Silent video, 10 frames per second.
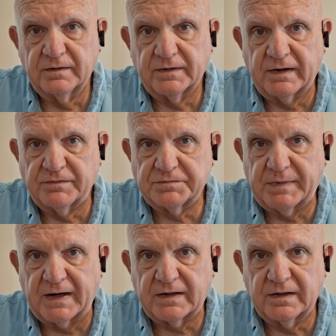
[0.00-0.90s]
That was
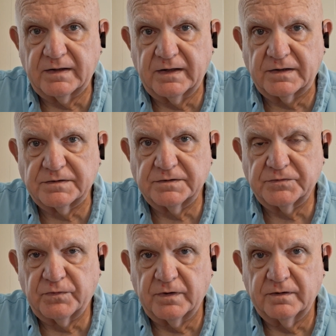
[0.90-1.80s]
back in Texas
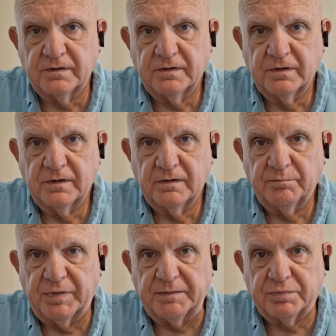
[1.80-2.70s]
where
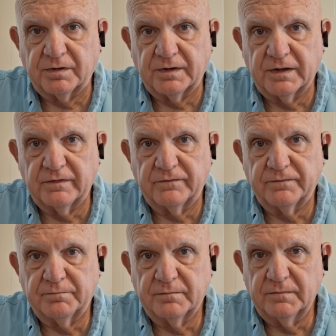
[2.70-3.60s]
people loved
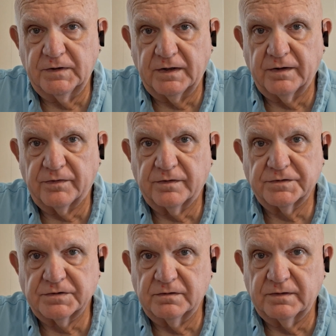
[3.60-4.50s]

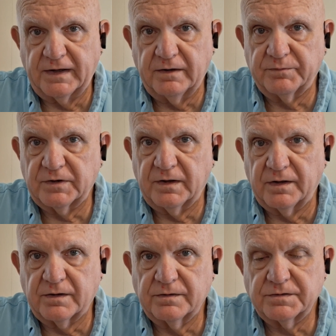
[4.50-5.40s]
others and helped
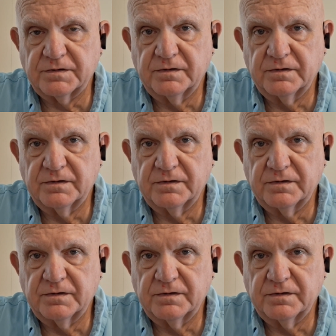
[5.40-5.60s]
others.